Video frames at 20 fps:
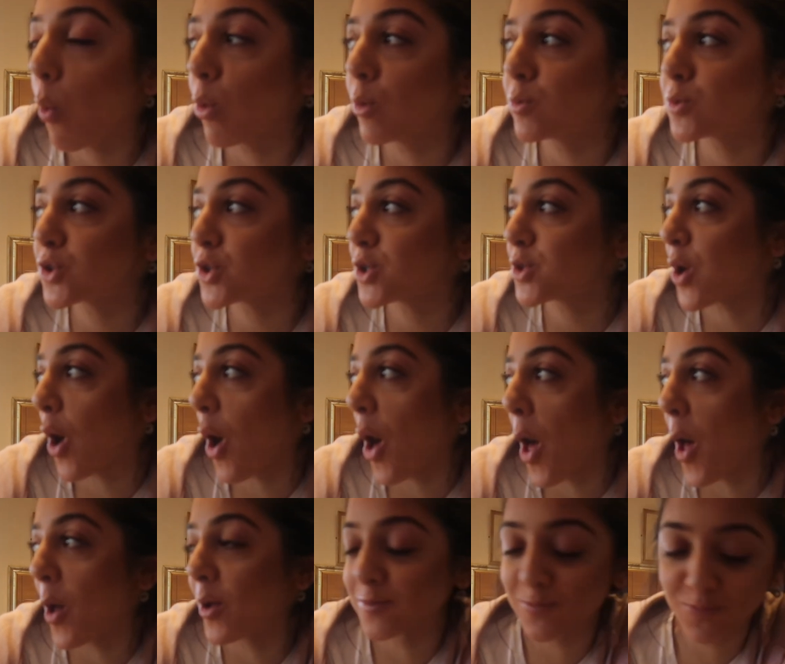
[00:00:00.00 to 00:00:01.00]
Whoops,
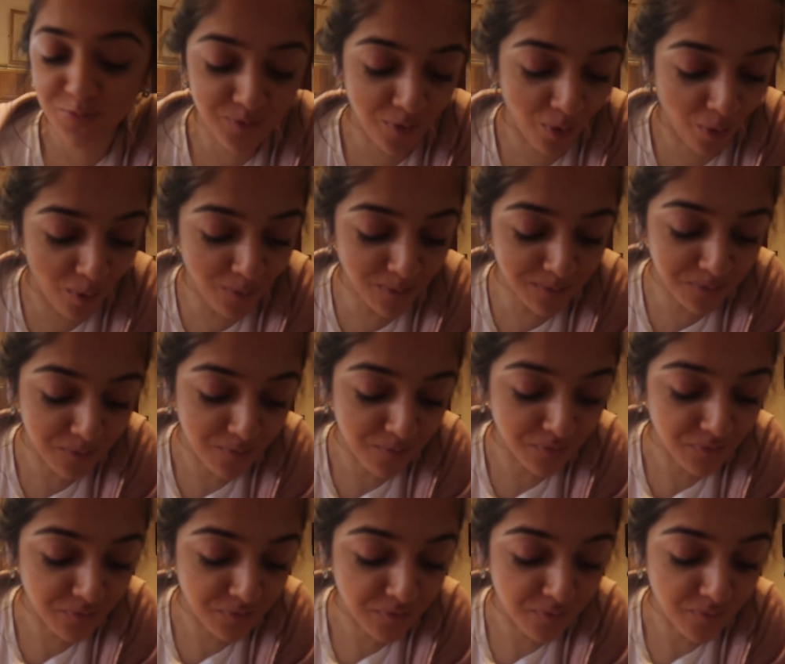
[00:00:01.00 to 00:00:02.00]
huh?
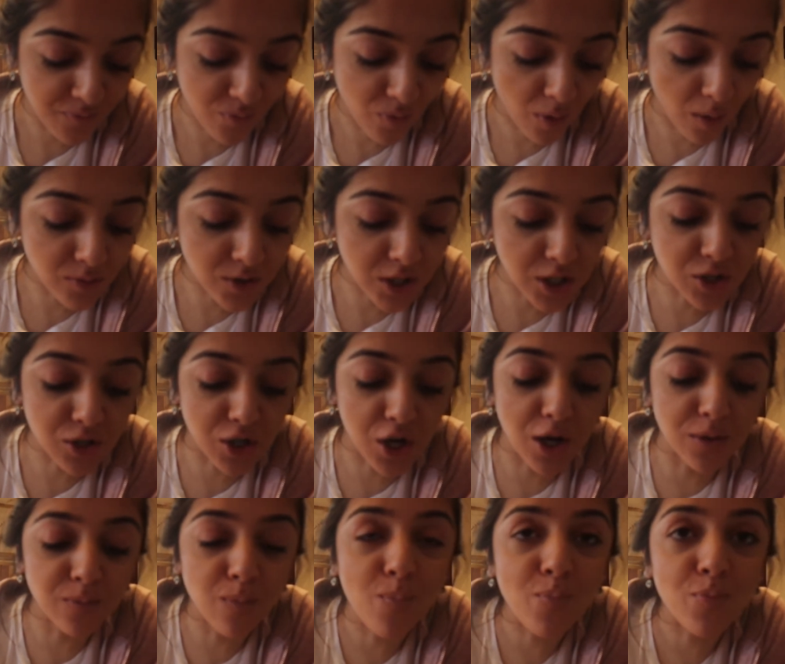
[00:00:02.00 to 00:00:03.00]
Tastes
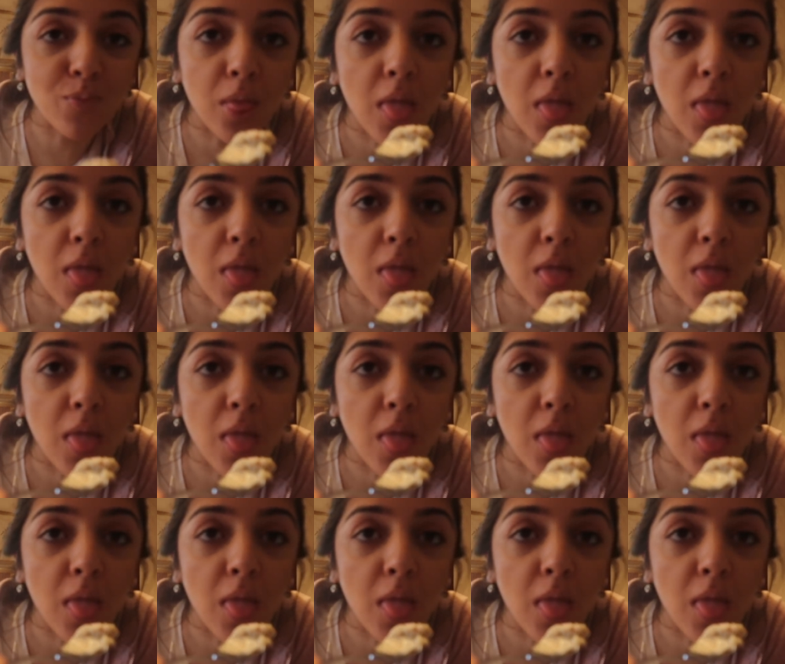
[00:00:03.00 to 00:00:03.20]
good.